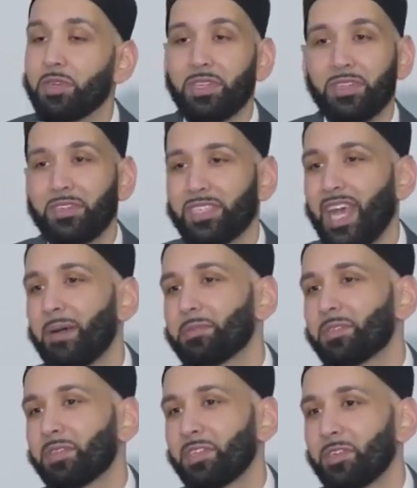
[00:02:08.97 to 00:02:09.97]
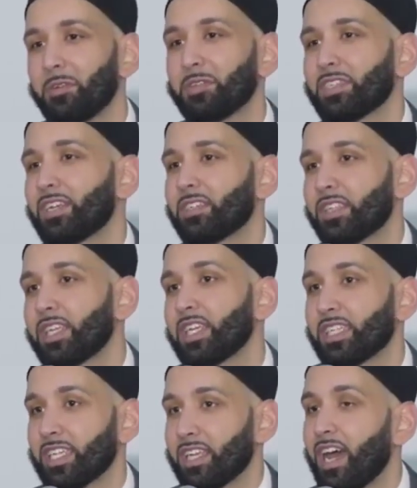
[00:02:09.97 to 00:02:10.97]
and there's absolutely no such thing
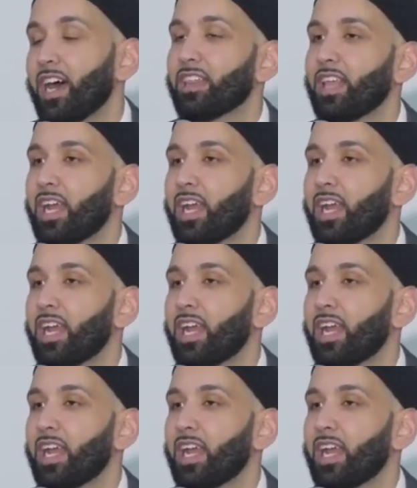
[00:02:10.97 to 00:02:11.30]
as a God